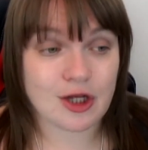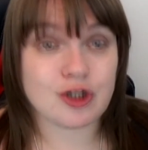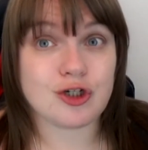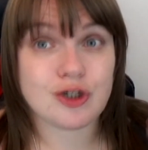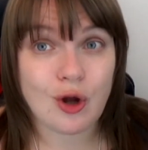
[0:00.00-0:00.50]

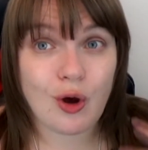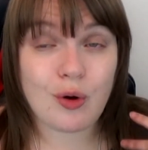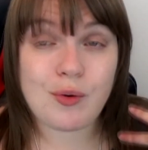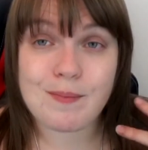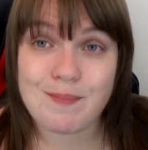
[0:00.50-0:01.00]

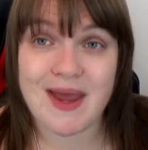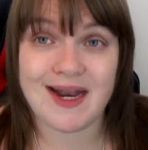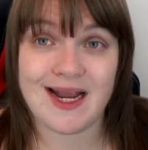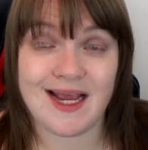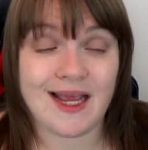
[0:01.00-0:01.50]
so
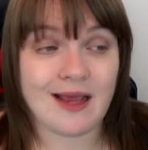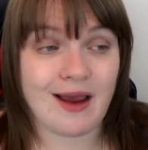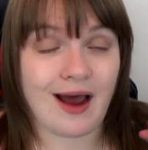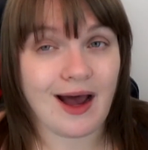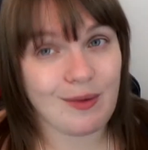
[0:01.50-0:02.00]
many.
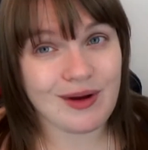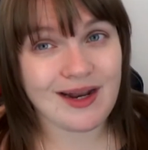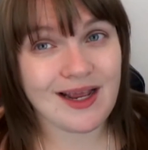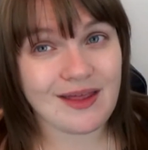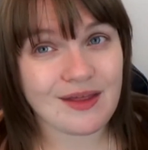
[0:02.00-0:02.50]
Are we going
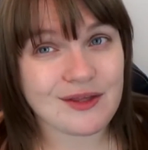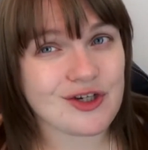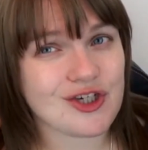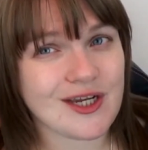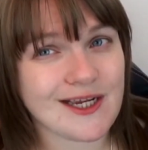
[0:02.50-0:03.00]
to get that
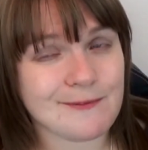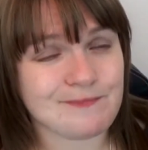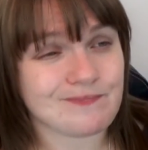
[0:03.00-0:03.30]
this year?